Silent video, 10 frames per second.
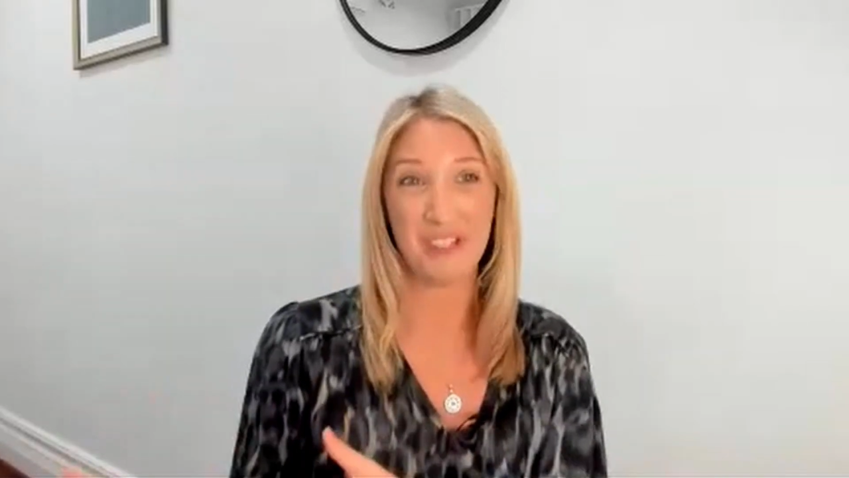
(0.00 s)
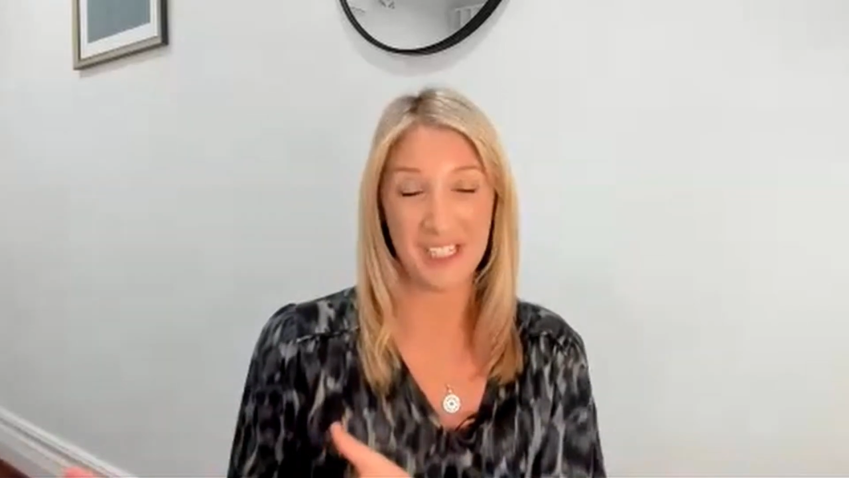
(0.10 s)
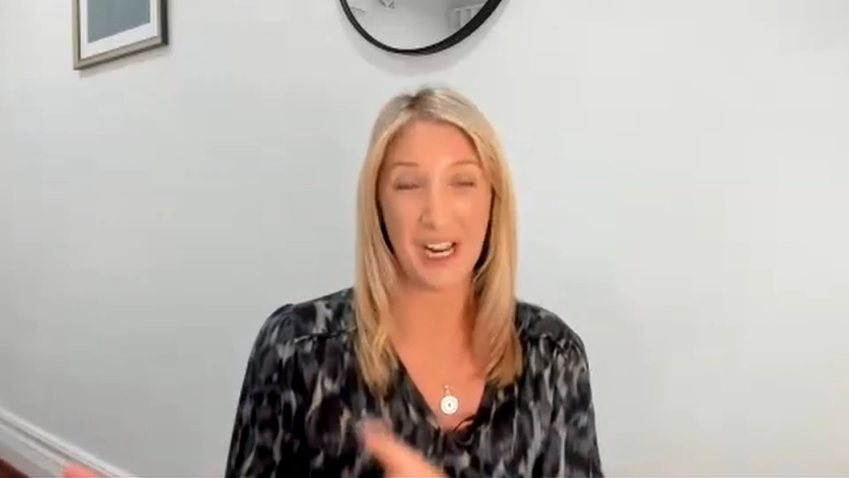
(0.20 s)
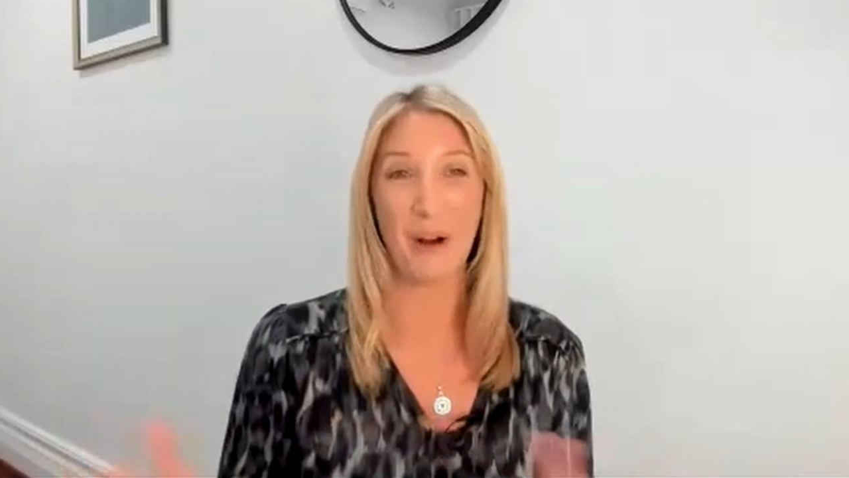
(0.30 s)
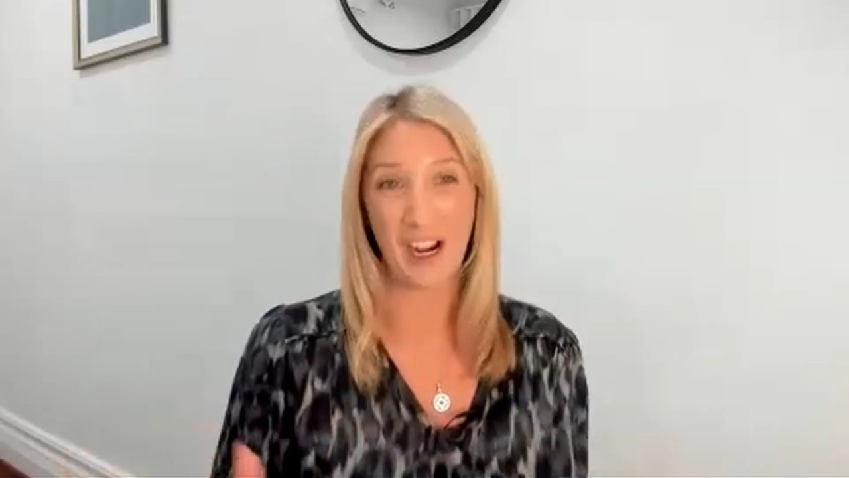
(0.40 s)
it's
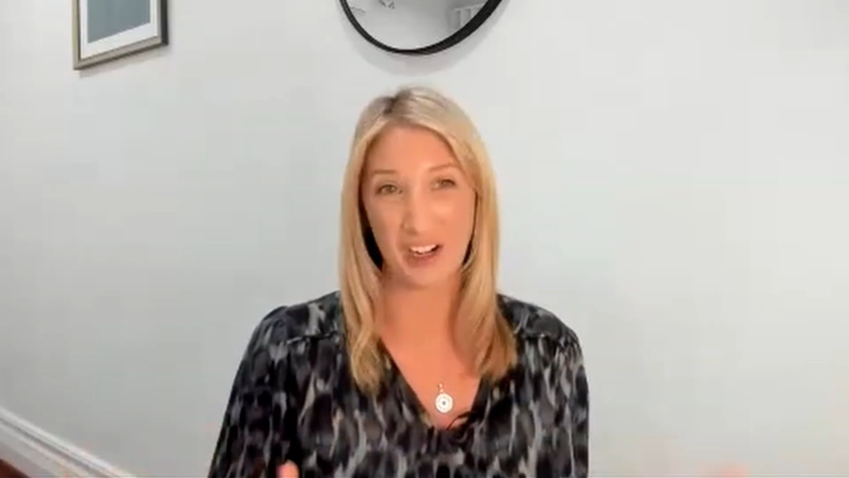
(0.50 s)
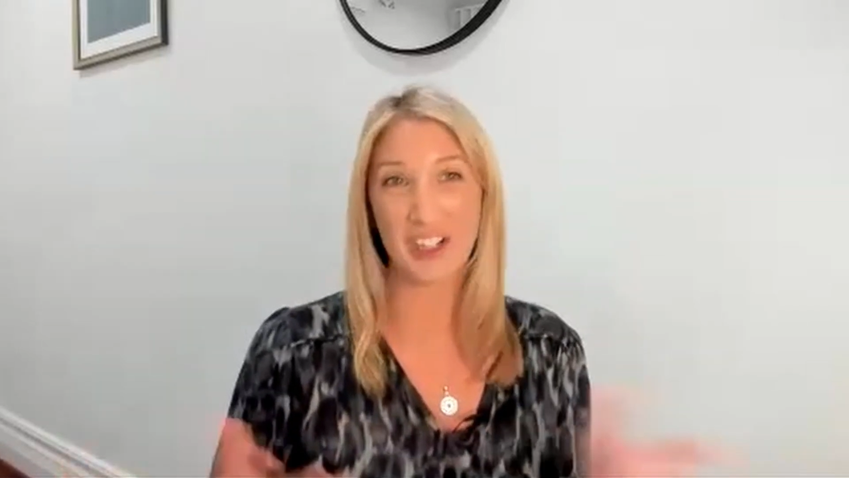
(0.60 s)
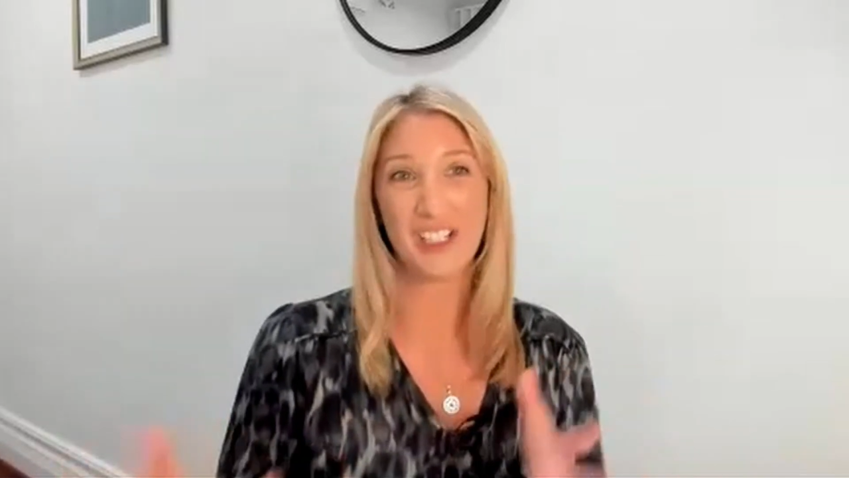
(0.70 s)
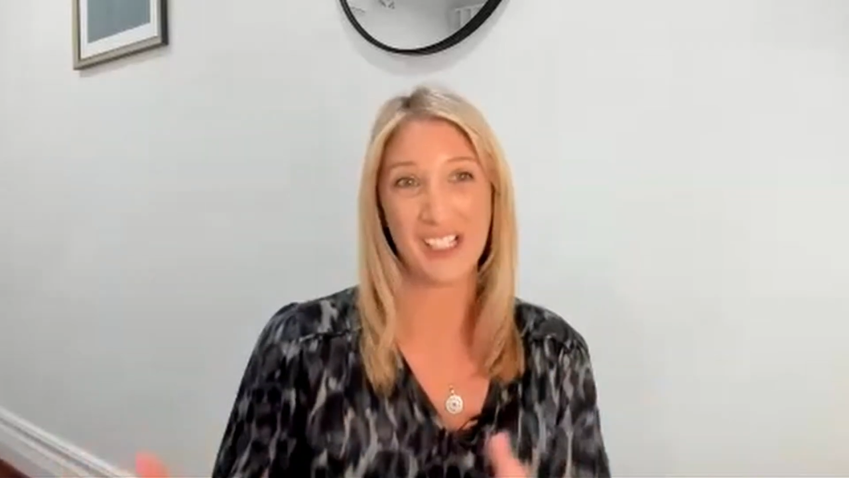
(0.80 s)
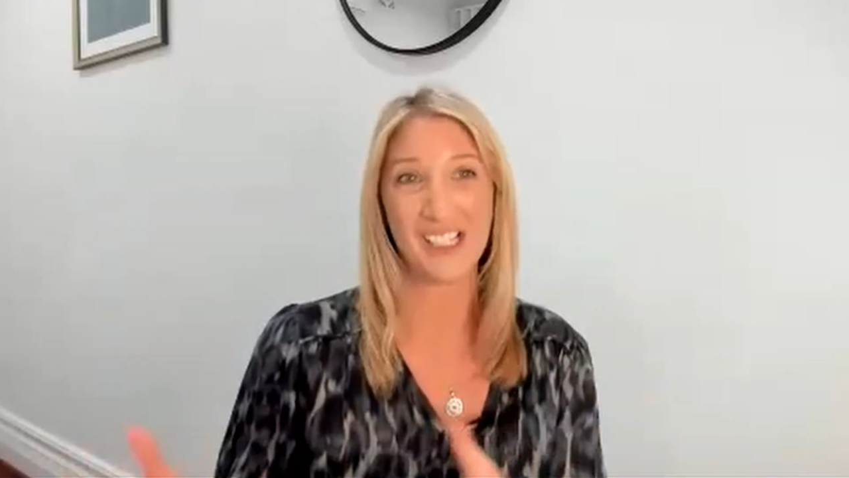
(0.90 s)
now
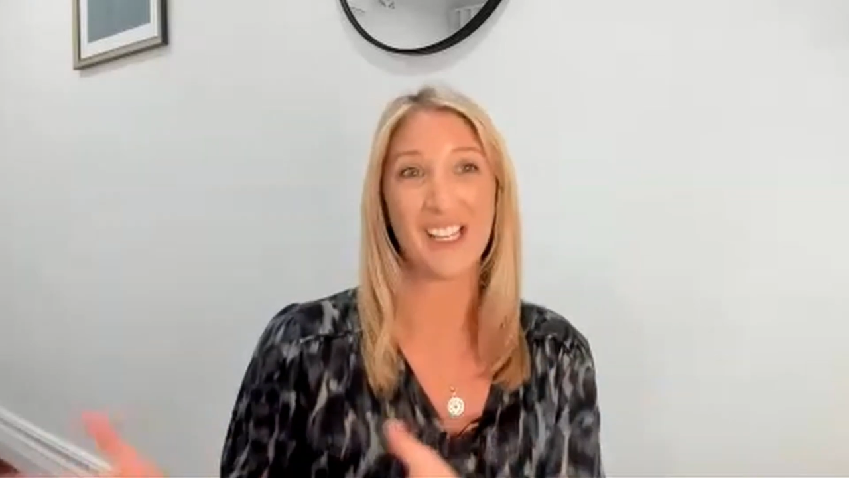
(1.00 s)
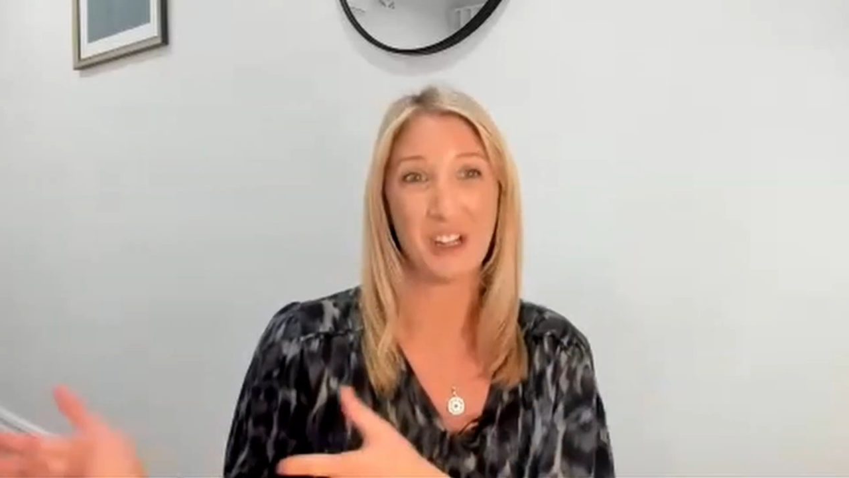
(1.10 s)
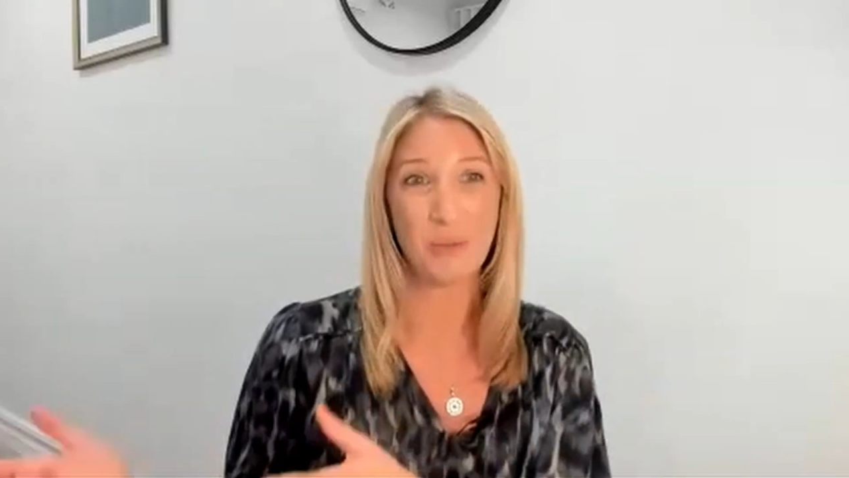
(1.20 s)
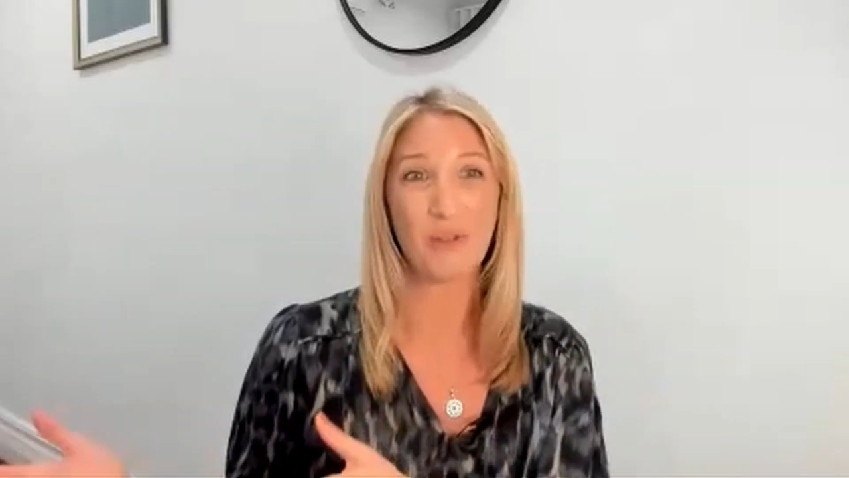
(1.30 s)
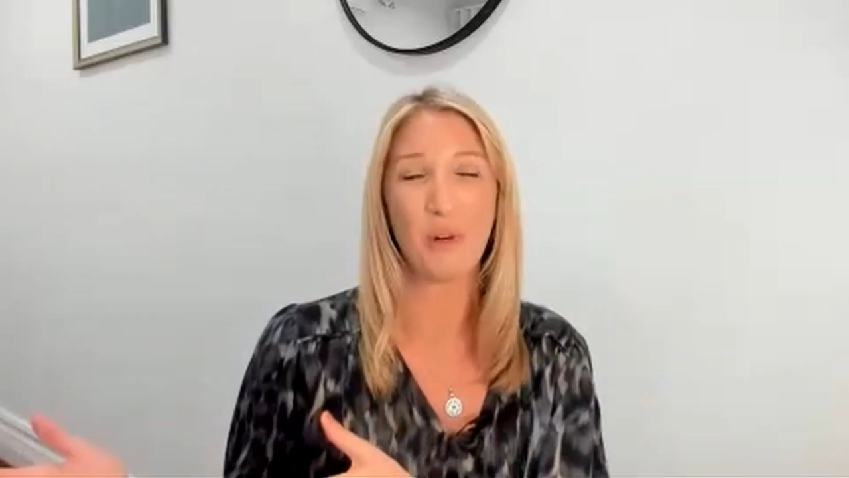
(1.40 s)
actually
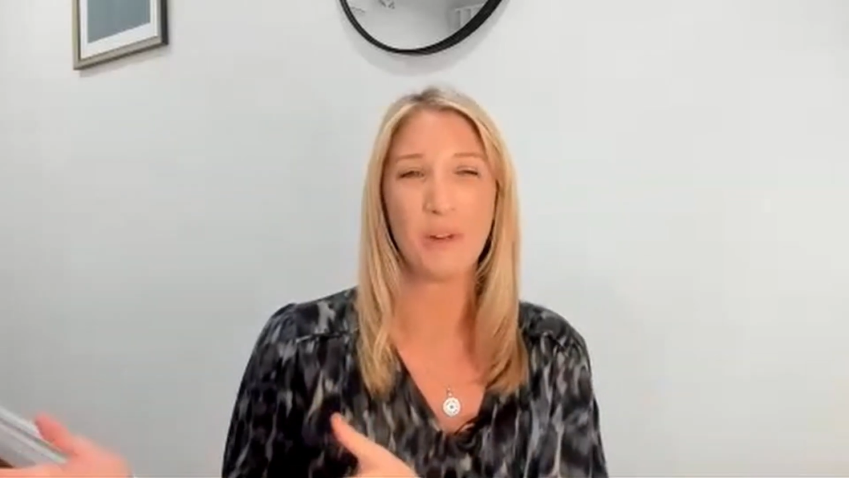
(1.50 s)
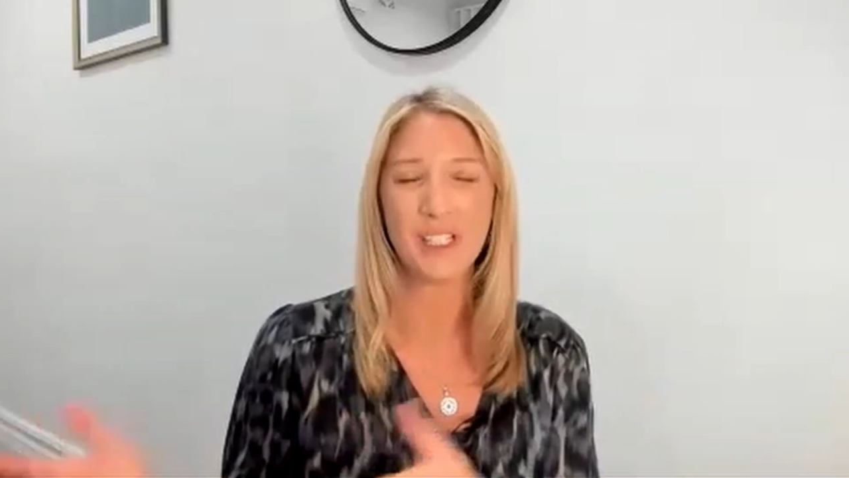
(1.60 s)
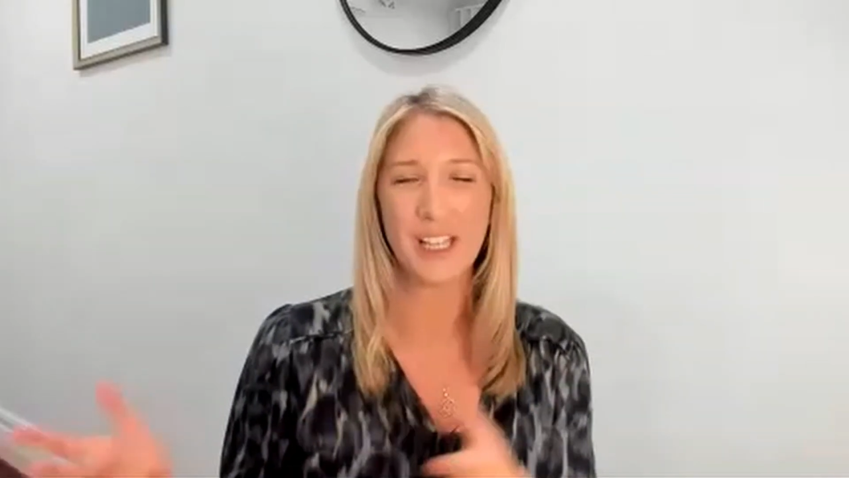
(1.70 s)
sustained performance.